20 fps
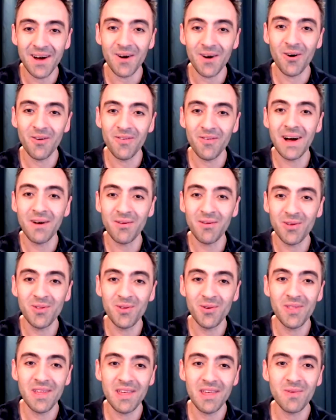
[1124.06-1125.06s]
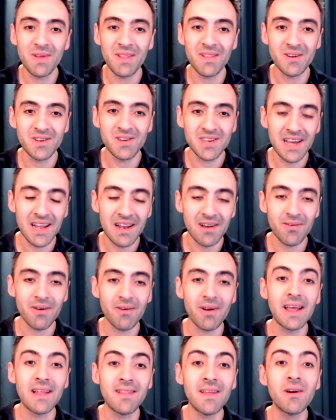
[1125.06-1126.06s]
of how to do this with their children.
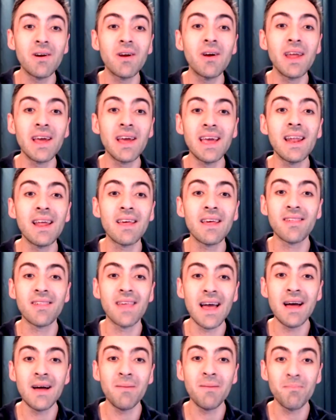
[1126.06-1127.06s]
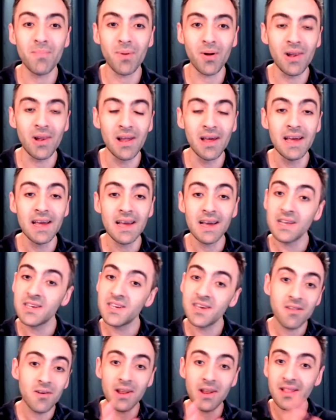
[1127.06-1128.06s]
They're going to get a sample, and
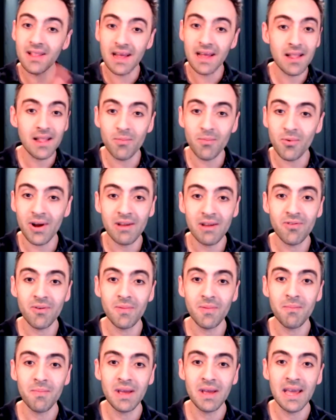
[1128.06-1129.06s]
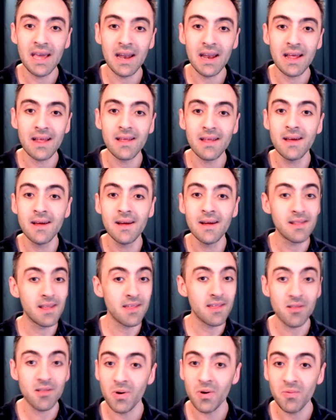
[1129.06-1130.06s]
she's going to tell them right from the beginning, this
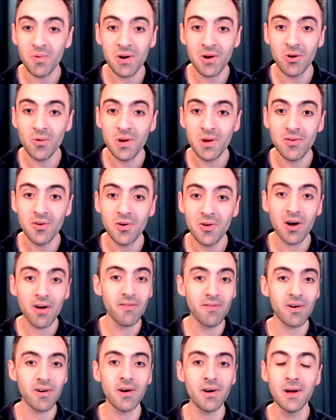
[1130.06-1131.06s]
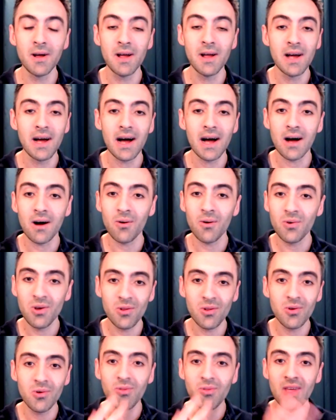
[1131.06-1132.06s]
is what we're going to cover, how you
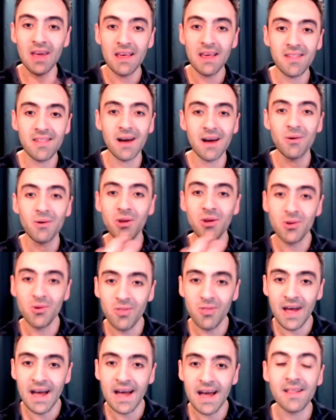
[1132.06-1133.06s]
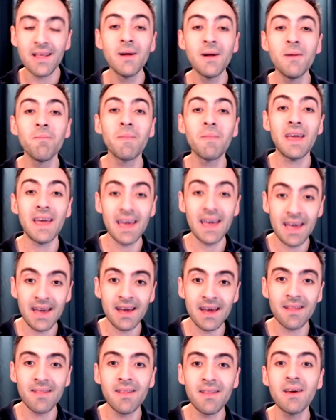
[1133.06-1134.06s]
do this, how you do that.
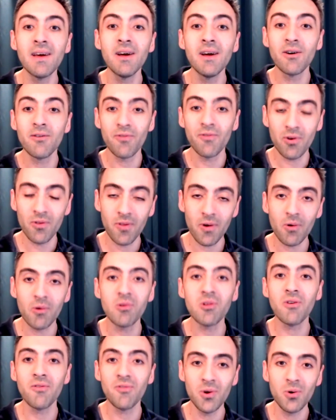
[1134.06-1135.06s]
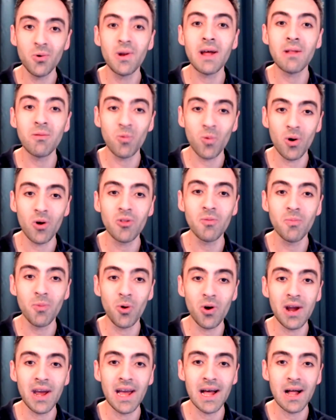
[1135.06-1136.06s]
And for those of you that want
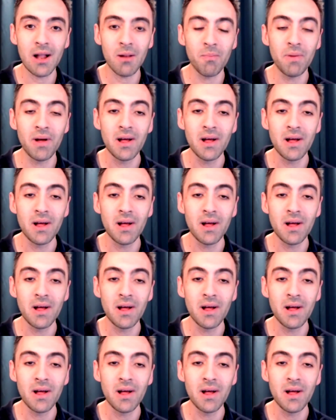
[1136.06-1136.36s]
more help,